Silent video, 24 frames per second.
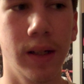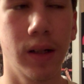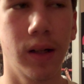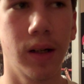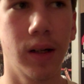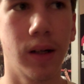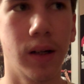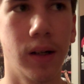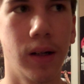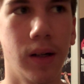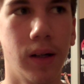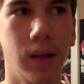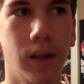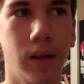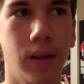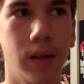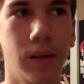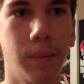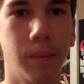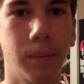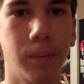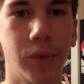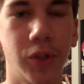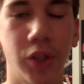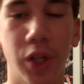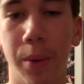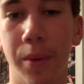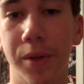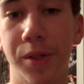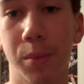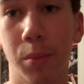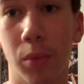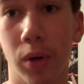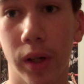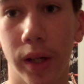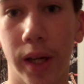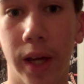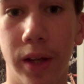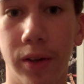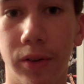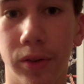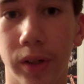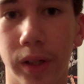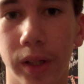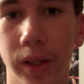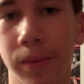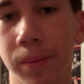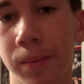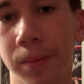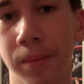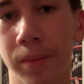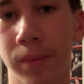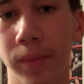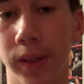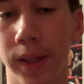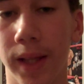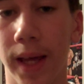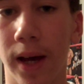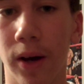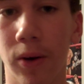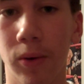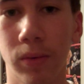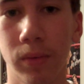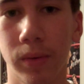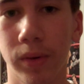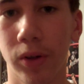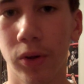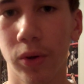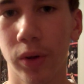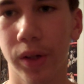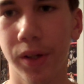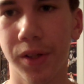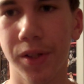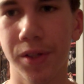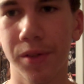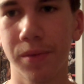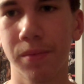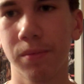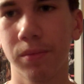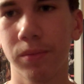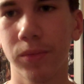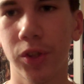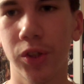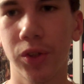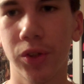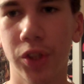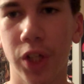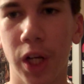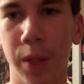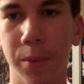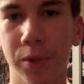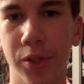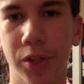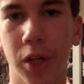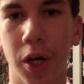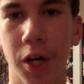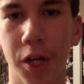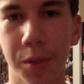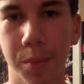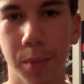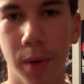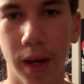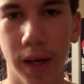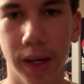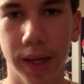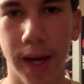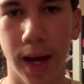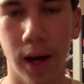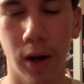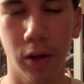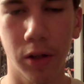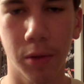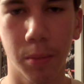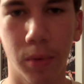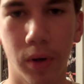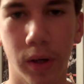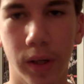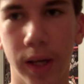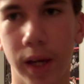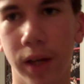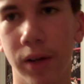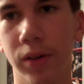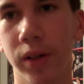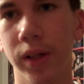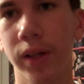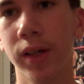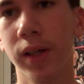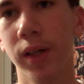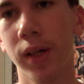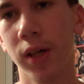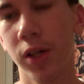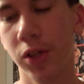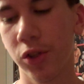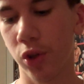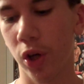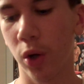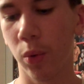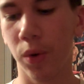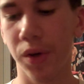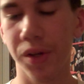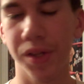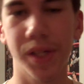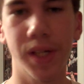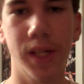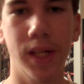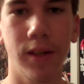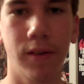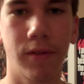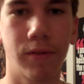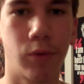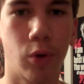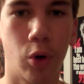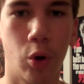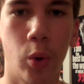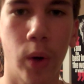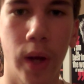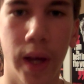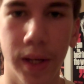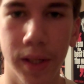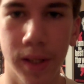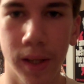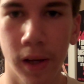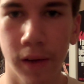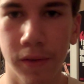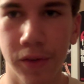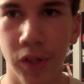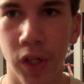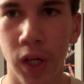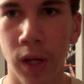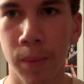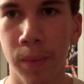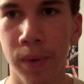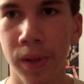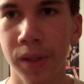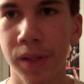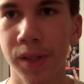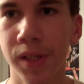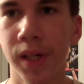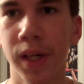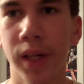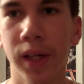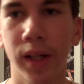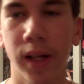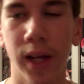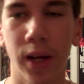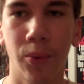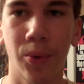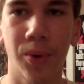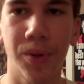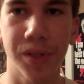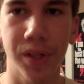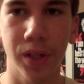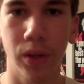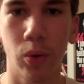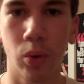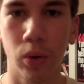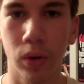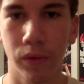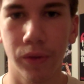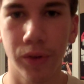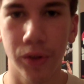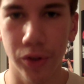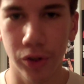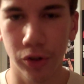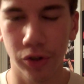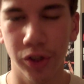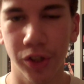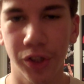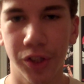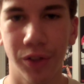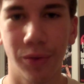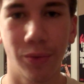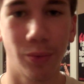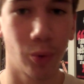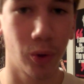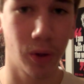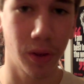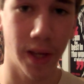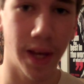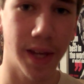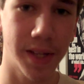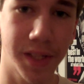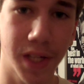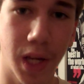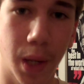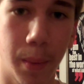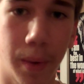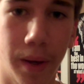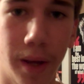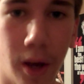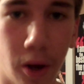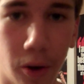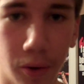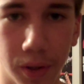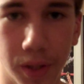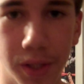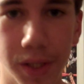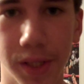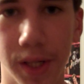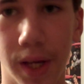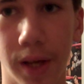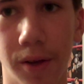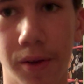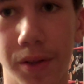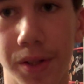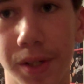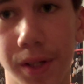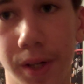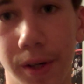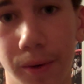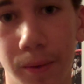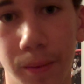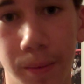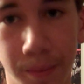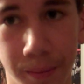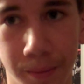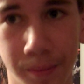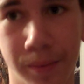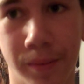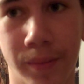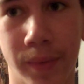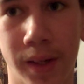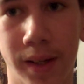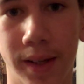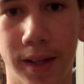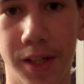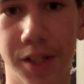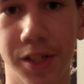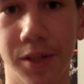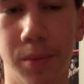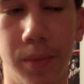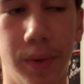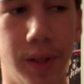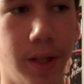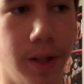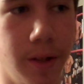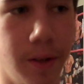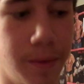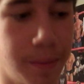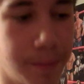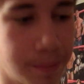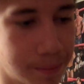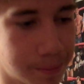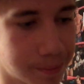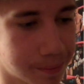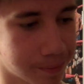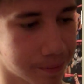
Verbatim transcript: uh, Sheamus, and Mark Henry now, you know, because Sheamus lost by a count to Mark Henry. So I want to see a four-way at Night of Champions, and I want to see Orton versus Christian one last time at Hell in a Cell. So, that's going to be good.